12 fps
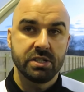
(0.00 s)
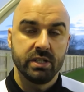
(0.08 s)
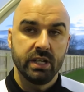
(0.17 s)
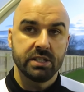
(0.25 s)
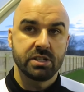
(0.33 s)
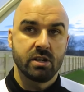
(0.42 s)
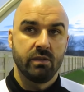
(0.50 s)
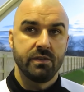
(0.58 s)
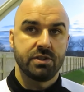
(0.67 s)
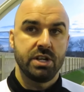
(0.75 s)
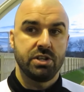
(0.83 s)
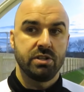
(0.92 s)
and that's a
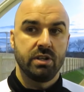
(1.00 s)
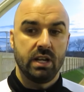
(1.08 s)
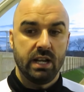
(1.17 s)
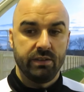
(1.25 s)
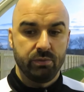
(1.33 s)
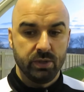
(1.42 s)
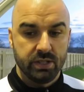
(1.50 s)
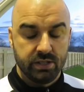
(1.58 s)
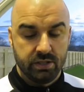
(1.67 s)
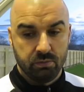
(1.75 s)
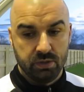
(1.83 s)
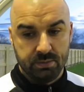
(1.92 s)
conversation that I'll have
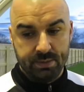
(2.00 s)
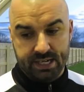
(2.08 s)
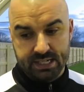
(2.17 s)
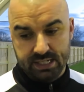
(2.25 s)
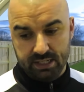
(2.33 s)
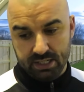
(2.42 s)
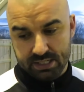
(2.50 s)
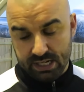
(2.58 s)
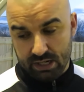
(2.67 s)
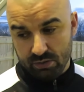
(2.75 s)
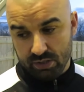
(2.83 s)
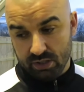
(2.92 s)
with Mick at Hamley
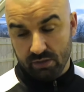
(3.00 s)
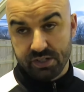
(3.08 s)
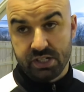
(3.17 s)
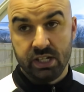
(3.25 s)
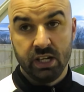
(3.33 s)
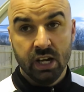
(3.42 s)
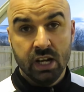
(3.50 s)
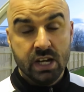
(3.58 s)
Town, and obviously